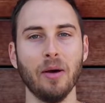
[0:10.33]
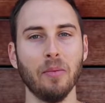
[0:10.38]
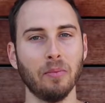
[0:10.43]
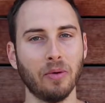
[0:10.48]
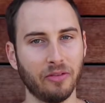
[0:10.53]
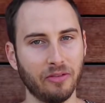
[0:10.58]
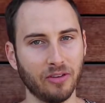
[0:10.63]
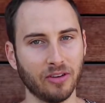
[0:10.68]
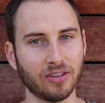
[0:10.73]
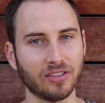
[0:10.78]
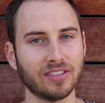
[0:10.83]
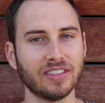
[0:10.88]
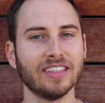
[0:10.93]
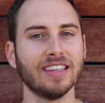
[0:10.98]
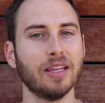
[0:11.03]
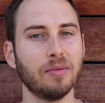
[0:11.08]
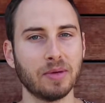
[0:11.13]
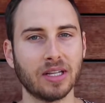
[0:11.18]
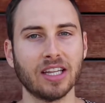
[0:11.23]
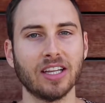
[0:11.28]
But first,
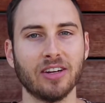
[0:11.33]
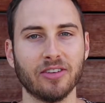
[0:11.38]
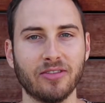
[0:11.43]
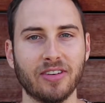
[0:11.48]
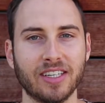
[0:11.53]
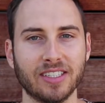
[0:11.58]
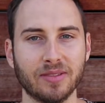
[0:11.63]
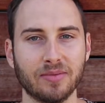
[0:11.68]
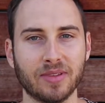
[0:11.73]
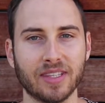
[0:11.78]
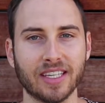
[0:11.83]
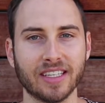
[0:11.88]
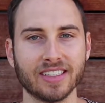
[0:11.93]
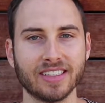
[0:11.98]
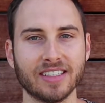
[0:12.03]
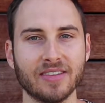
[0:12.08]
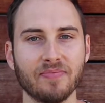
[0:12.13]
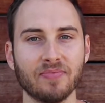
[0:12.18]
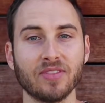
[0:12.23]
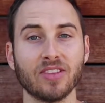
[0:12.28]
let me clarify some
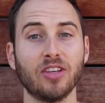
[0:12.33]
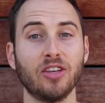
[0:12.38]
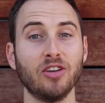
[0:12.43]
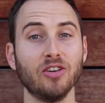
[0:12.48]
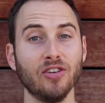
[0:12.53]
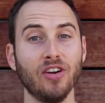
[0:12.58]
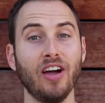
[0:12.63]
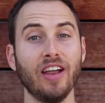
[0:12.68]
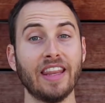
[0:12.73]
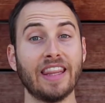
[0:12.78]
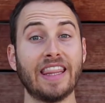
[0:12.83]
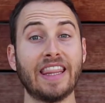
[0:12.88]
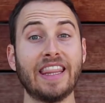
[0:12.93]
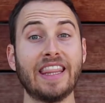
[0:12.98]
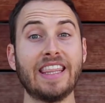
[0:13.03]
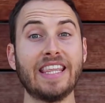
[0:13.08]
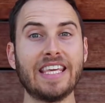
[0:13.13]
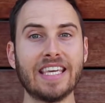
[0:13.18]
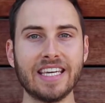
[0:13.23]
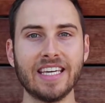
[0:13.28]
things. You're not
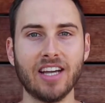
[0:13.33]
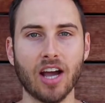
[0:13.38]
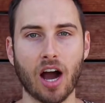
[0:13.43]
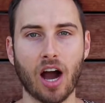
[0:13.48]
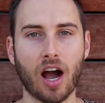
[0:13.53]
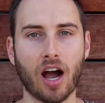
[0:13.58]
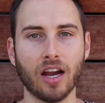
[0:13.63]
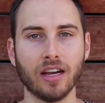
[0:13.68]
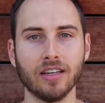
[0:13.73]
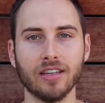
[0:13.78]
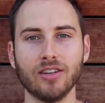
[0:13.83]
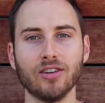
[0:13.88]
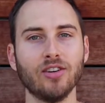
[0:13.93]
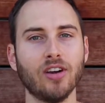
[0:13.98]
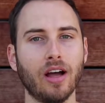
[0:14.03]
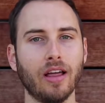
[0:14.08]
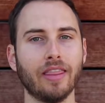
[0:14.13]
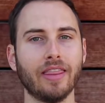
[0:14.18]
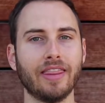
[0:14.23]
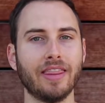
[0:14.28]
the God. You're
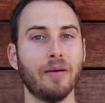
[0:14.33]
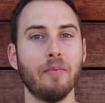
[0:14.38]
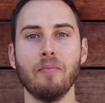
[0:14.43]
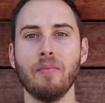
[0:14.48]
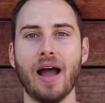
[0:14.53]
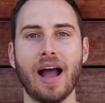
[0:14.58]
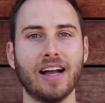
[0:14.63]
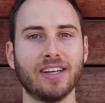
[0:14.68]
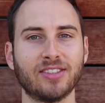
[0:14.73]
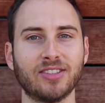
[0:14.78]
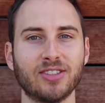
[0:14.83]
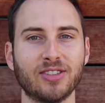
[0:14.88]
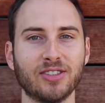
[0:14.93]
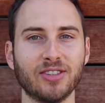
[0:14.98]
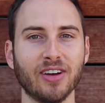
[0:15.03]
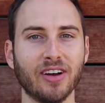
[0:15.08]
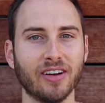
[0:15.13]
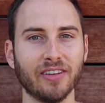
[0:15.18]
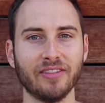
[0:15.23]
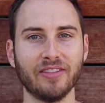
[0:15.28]
not the
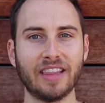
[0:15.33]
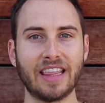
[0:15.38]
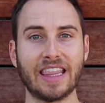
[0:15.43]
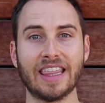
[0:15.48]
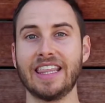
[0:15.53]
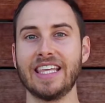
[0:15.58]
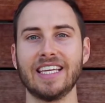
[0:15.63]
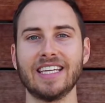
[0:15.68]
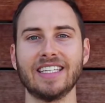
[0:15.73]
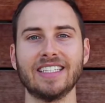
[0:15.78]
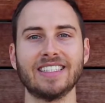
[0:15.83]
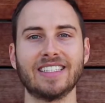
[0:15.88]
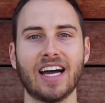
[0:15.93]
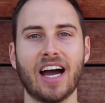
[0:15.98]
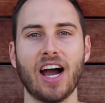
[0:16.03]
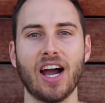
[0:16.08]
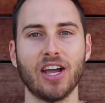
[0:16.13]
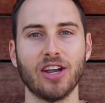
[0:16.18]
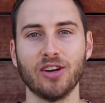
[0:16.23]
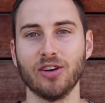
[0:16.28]
master of the
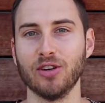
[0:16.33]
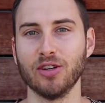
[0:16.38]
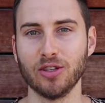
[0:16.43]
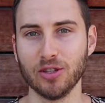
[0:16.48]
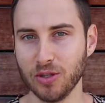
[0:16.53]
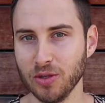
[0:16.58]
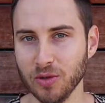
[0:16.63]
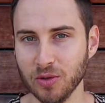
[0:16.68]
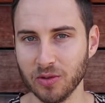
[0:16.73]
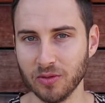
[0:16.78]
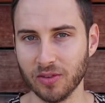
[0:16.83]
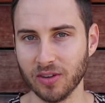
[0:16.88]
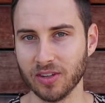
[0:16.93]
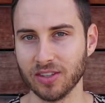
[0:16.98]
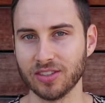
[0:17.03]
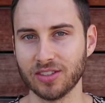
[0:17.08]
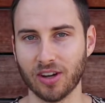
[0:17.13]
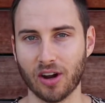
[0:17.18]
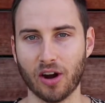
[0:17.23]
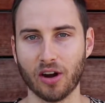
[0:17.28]
entire
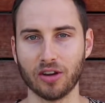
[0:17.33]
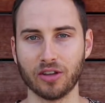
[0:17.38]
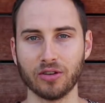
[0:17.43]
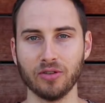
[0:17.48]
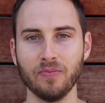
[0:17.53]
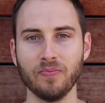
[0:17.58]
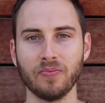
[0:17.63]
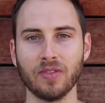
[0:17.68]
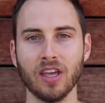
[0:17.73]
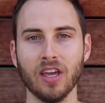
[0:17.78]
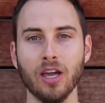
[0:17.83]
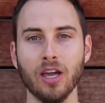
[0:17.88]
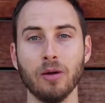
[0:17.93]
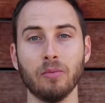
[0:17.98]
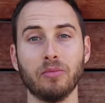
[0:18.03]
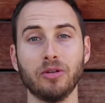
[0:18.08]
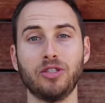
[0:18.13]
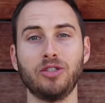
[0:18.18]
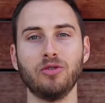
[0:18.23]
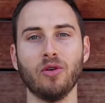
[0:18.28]
universe, are you?
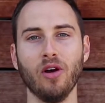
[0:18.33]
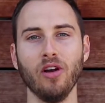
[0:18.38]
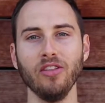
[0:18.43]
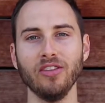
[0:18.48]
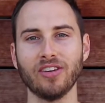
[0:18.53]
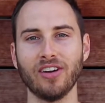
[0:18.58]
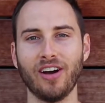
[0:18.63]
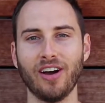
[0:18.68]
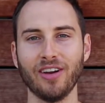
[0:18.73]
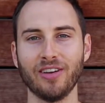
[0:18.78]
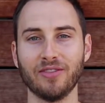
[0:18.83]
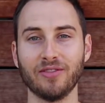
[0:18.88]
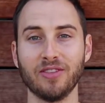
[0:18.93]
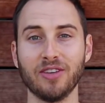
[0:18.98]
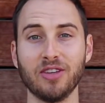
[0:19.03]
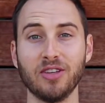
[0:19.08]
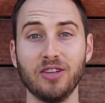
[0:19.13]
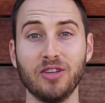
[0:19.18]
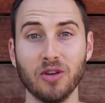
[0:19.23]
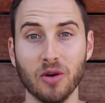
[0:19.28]
But you are the God of
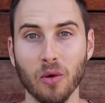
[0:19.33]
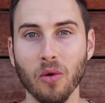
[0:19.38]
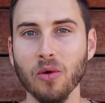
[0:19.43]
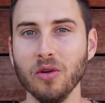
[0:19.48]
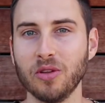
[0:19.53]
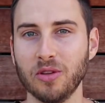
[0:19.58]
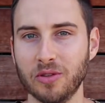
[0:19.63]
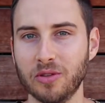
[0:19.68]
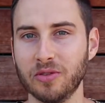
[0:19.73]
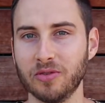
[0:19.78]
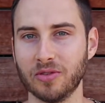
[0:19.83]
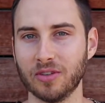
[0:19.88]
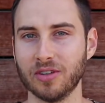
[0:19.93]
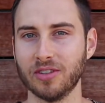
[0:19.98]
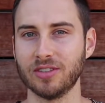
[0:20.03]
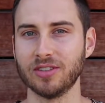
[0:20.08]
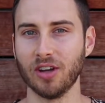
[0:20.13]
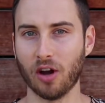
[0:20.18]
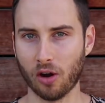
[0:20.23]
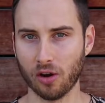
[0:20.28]
your
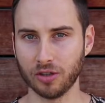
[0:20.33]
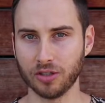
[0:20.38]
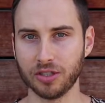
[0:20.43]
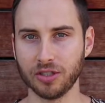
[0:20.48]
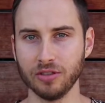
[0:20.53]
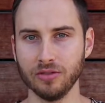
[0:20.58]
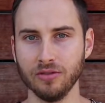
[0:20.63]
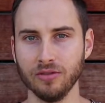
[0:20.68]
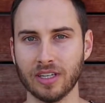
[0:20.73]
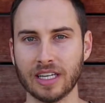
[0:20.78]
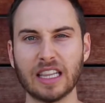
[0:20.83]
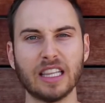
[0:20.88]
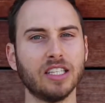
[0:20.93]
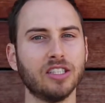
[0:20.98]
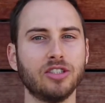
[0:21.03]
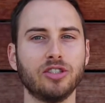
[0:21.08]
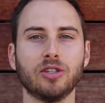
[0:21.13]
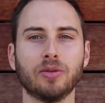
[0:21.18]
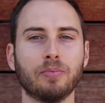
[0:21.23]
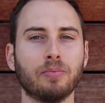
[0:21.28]
universe, aren't you? At
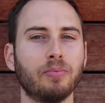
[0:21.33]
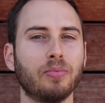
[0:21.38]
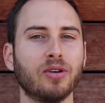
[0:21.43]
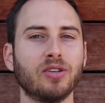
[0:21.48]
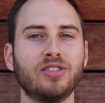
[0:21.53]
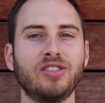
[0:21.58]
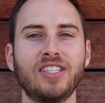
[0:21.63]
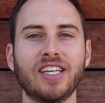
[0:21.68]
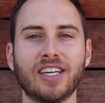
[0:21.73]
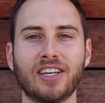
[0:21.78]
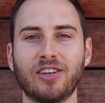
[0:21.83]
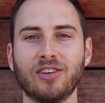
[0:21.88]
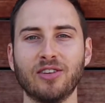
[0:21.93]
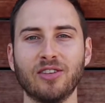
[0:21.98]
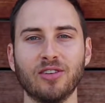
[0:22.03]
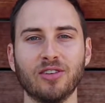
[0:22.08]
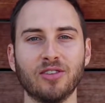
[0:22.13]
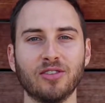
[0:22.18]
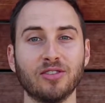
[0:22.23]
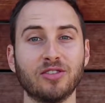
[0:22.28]
least your
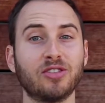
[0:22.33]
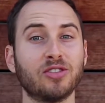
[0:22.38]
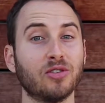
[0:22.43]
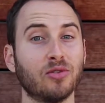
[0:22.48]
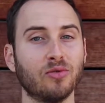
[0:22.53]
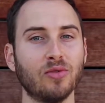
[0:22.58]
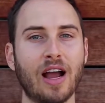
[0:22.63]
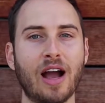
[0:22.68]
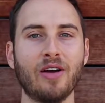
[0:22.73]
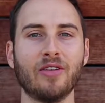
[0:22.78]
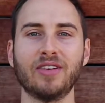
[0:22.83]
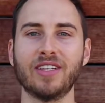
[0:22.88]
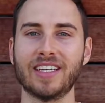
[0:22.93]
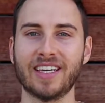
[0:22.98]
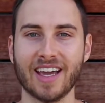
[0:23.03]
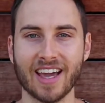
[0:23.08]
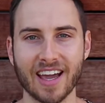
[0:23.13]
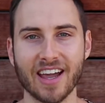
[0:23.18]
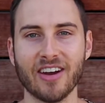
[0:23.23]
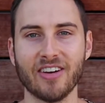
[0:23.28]
particular
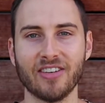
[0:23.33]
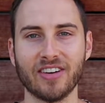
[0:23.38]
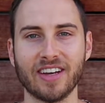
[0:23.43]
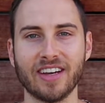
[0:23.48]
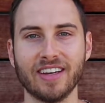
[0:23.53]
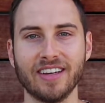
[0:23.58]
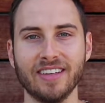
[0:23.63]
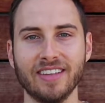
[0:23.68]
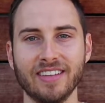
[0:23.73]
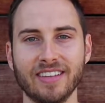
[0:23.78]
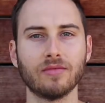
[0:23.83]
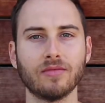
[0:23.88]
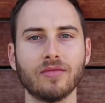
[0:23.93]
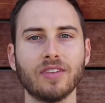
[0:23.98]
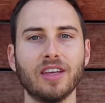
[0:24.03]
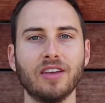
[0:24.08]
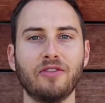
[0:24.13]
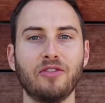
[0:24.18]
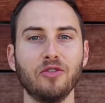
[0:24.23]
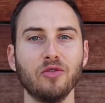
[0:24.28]
surrounding area.
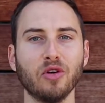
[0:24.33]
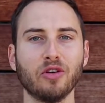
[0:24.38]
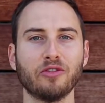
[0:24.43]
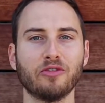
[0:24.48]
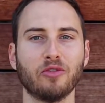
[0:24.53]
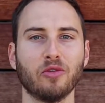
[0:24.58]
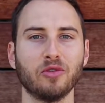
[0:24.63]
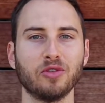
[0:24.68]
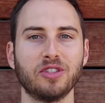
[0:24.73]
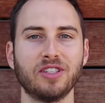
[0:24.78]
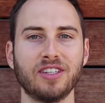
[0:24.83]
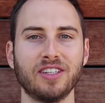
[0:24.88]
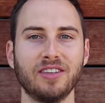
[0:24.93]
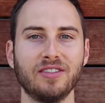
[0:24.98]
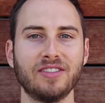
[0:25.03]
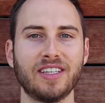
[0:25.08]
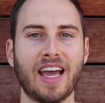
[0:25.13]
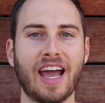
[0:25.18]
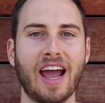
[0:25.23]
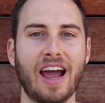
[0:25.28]
If you are fortunate
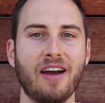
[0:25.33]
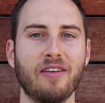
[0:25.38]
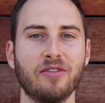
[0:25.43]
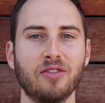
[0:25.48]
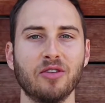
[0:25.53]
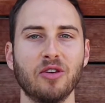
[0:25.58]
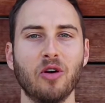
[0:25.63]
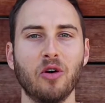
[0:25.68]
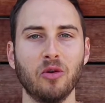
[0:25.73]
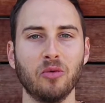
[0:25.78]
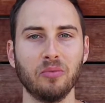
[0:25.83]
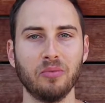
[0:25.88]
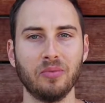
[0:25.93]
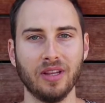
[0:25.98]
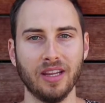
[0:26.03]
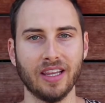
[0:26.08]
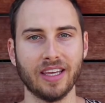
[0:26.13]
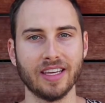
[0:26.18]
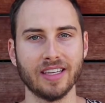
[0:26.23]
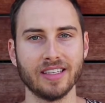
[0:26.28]
enough to have your own
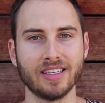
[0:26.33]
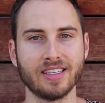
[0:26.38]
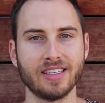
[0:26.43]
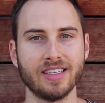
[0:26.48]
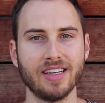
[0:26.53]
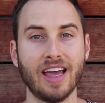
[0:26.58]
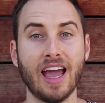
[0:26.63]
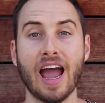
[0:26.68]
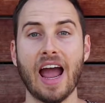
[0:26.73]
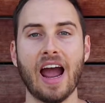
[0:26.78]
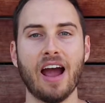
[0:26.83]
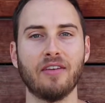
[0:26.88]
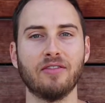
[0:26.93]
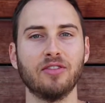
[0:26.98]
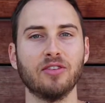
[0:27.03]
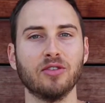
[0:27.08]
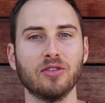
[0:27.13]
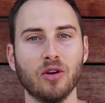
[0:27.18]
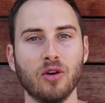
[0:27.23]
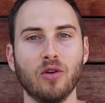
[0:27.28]
place, have
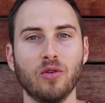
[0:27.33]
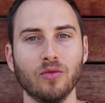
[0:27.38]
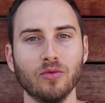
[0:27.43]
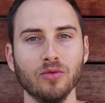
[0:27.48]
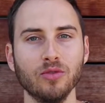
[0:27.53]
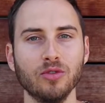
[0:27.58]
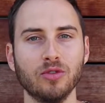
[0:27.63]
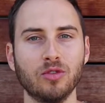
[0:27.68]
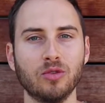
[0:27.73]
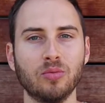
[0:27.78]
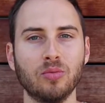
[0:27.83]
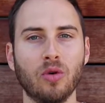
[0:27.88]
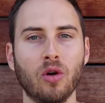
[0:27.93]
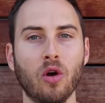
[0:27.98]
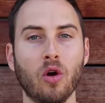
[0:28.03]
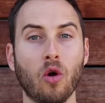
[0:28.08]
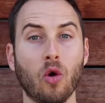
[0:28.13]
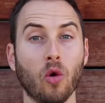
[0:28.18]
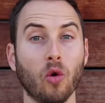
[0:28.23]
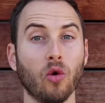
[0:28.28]
your own room,
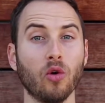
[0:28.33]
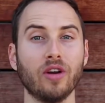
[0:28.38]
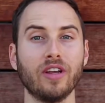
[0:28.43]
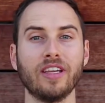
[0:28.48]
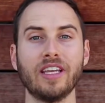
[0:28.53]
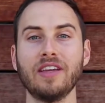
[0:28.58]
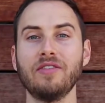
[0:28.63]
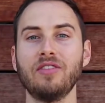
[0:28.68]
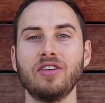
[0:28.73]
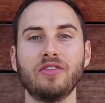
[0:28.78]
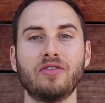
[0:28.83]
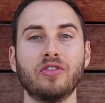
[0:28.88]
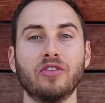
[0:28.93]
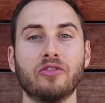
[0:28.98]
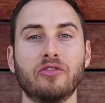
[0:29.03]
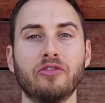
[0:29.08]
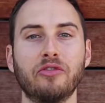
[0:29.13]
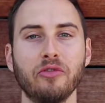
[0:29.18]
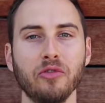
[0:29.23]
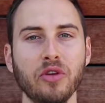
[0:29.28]
or even if you're
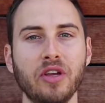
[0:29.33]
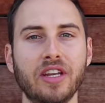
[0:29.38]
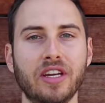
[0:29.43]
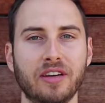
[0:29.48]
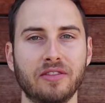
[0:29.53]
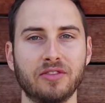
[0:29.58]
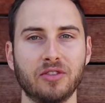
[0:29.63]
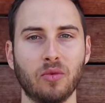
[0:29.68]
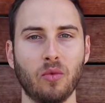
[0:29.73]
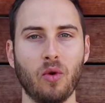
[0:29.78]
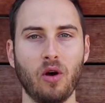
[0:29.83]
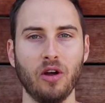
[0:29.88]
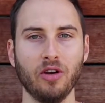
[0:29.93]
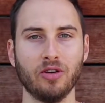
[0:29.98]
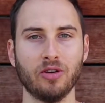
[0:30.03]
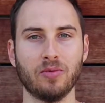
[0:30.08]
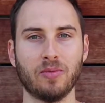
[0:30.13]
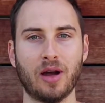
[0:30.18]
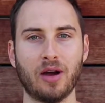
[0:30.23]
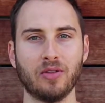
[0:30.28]
free enough to
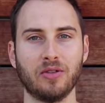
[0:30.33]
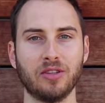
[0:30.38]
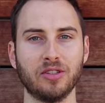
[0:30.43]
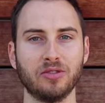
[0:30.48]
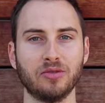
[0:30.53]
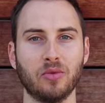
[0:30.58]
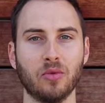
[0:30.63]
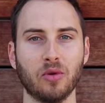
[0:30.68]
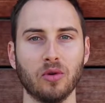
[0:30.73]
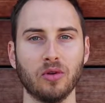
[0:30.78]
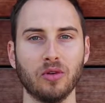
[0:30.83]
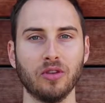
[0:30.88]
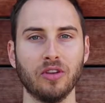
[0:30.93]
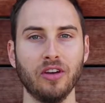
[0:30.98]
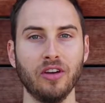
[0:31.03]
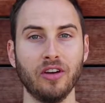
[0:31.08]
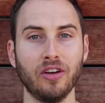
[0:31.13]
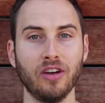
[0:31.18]
wander about this world,